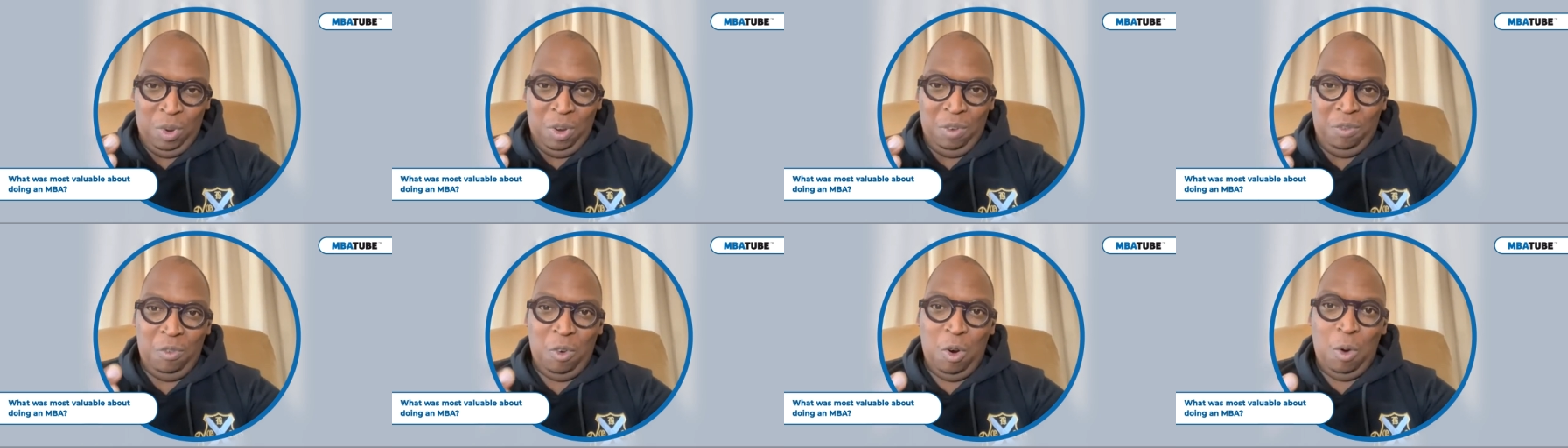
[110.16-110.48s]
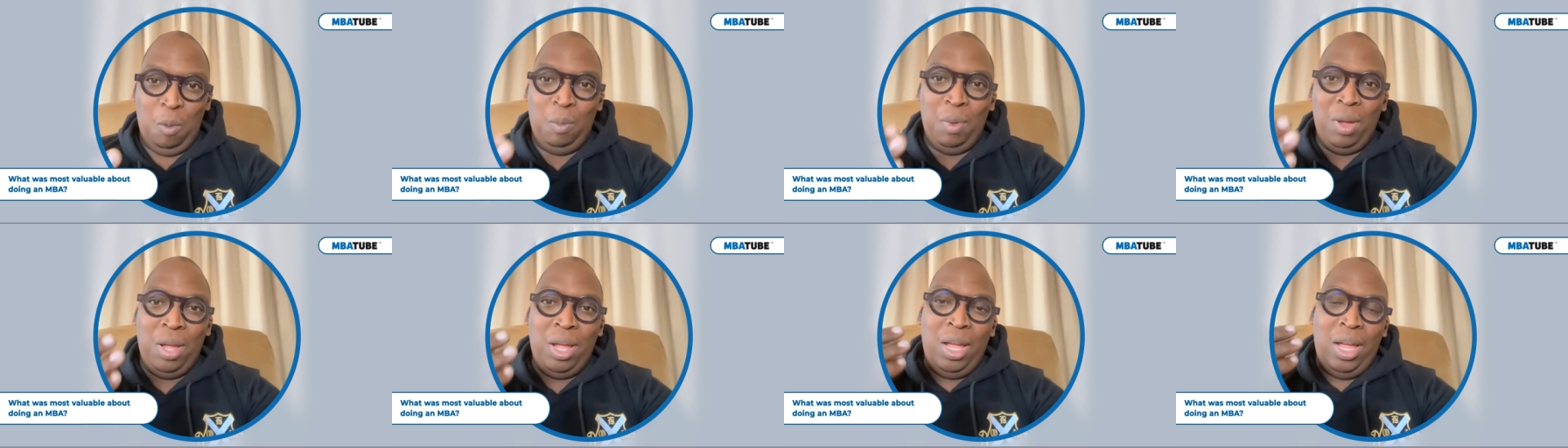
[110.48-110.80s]

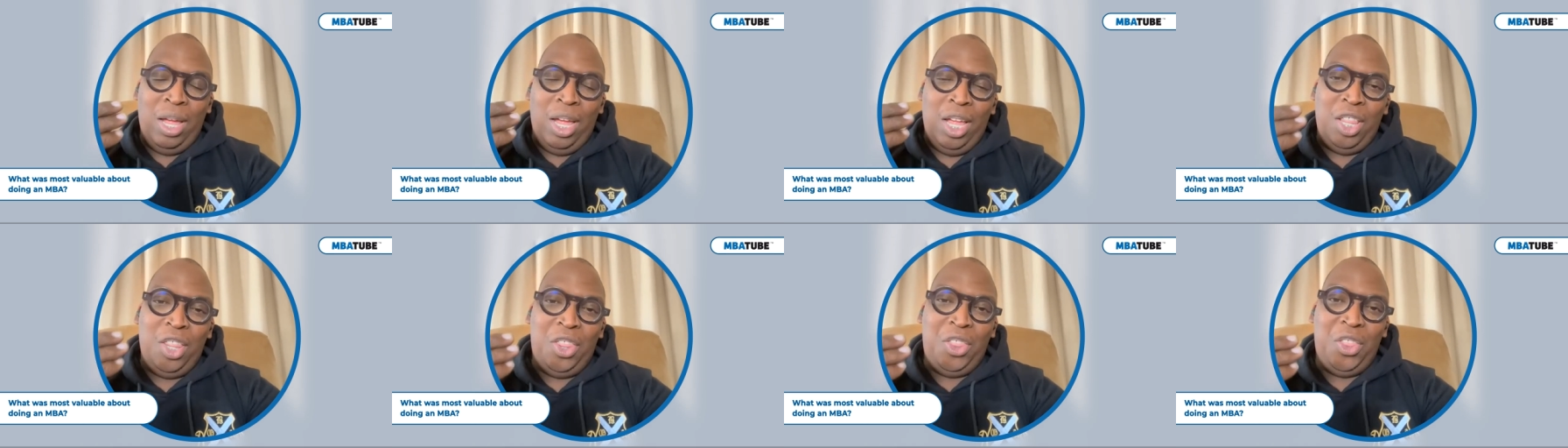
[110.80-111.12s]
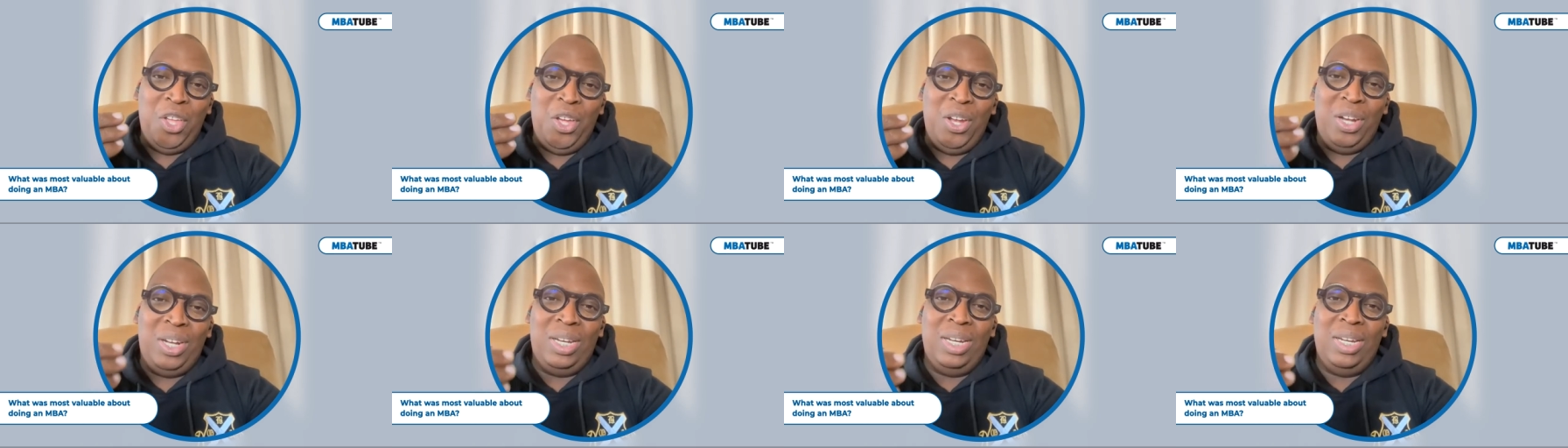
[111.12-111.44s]
perform, and
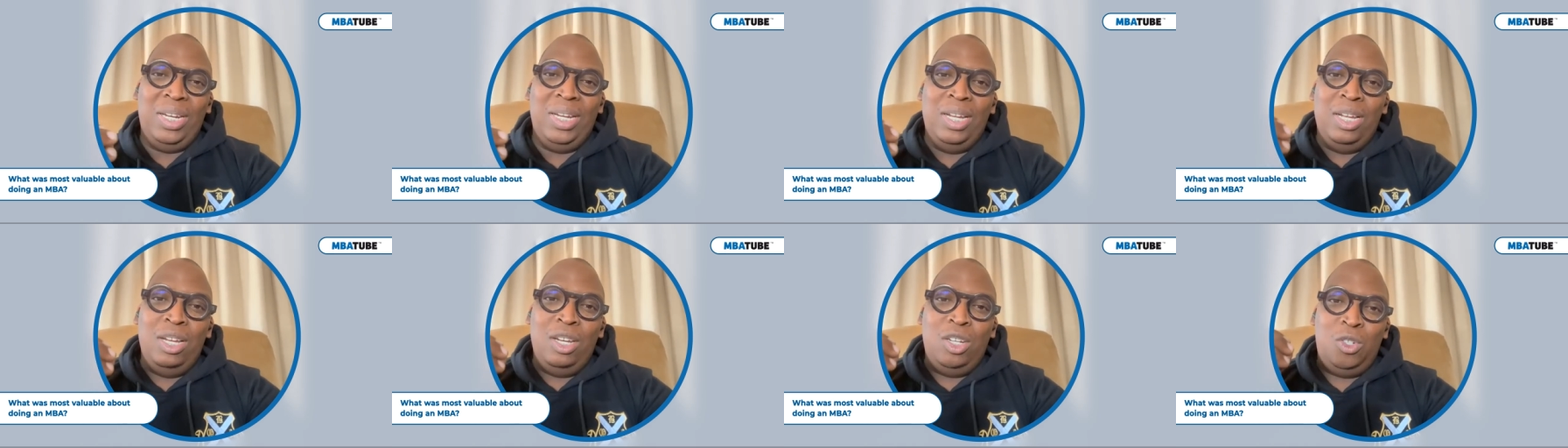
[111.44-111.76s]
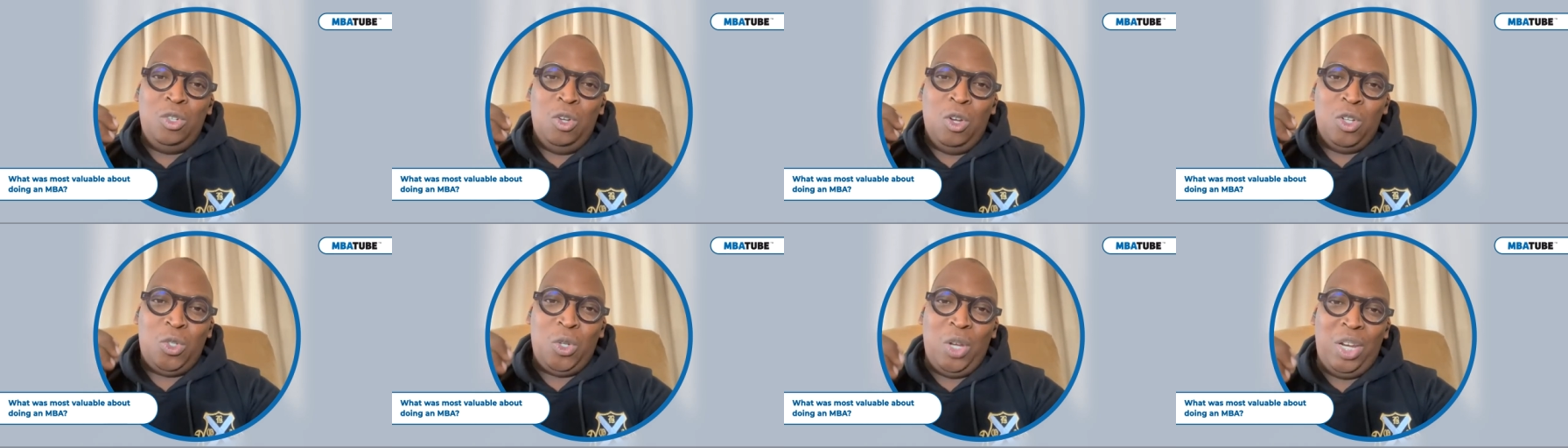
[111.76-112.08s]
thirdly,
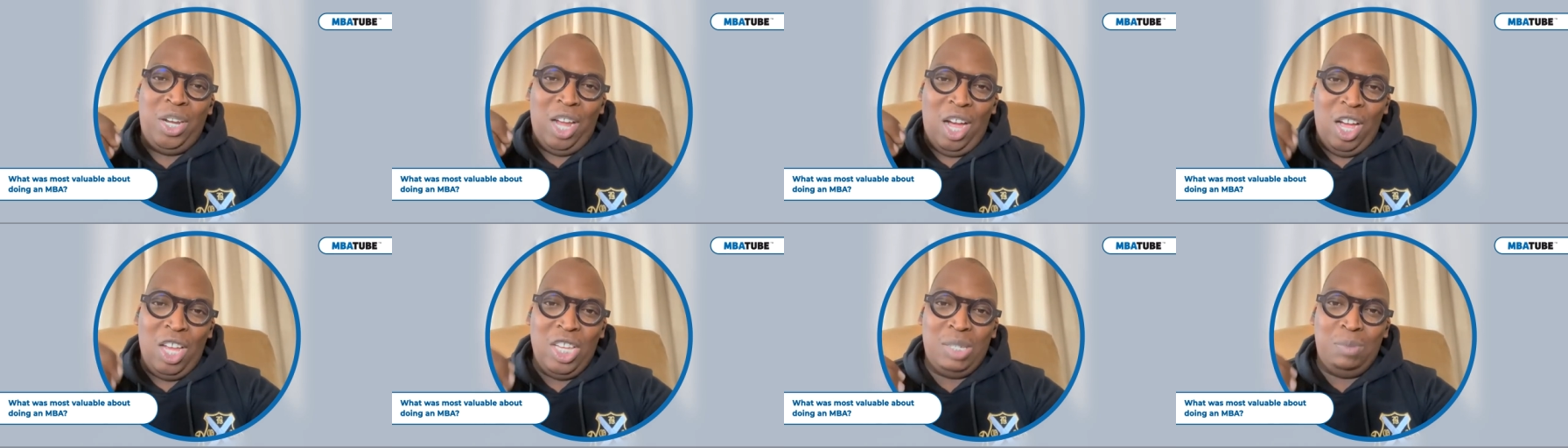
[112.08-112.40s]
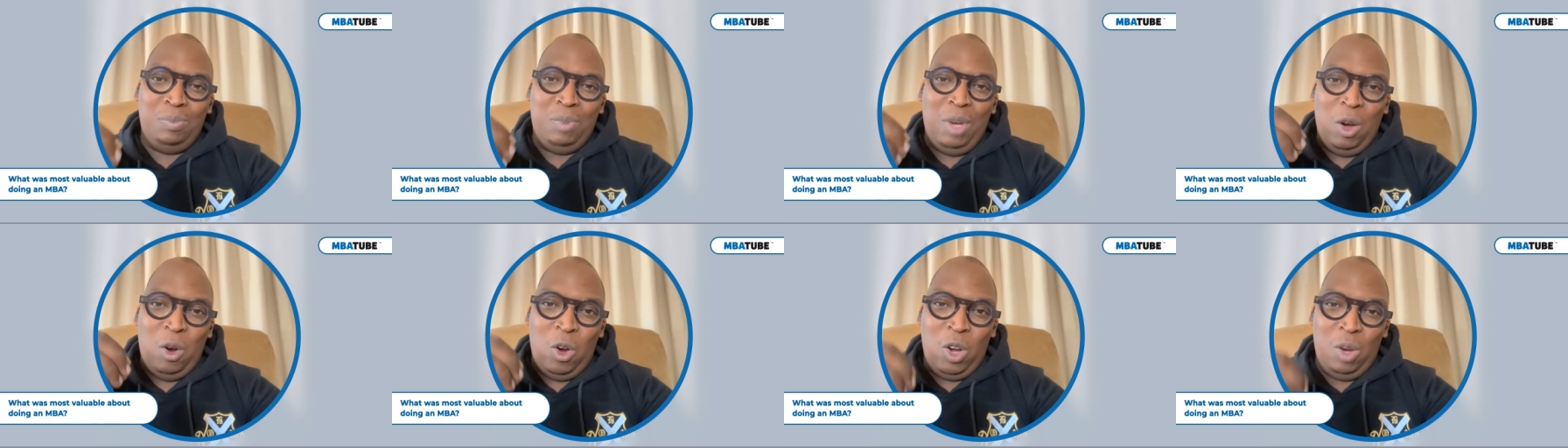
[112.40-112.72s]
to also
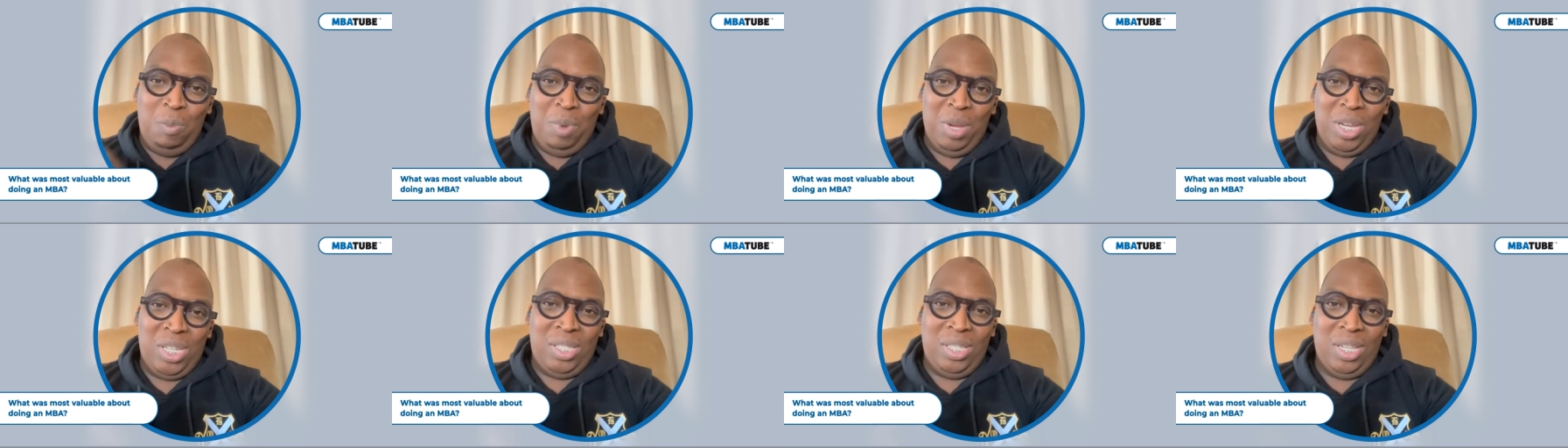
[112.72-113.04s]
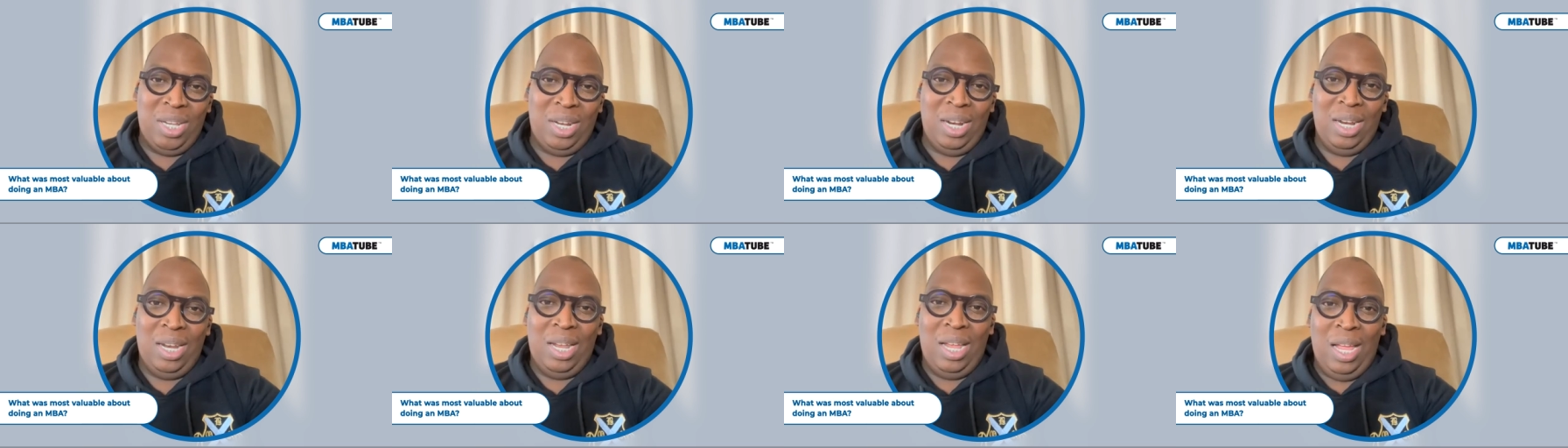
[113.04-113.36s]
enhance my own
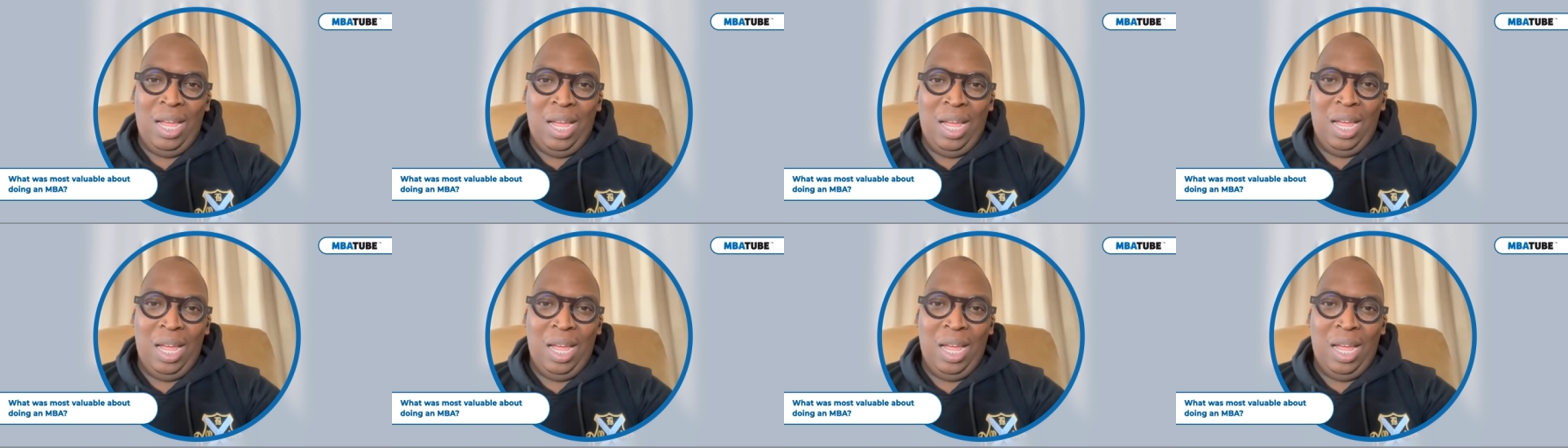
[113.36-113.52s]
personal